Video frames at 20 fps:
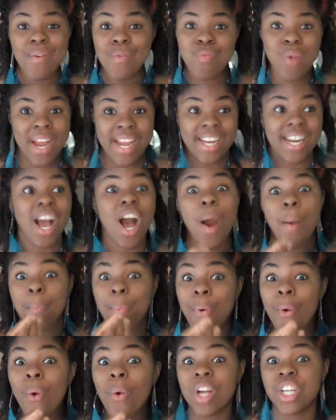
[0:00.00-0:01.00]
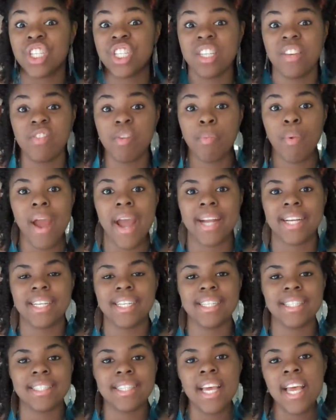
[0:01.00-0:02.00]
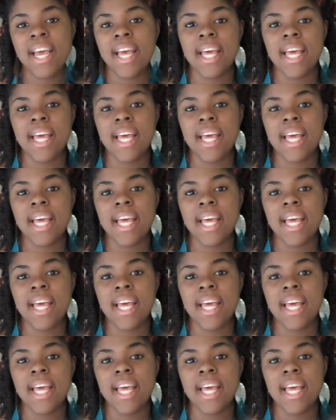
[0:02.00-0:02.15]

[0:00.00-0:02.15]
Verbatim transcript: Right, a portion of the practice.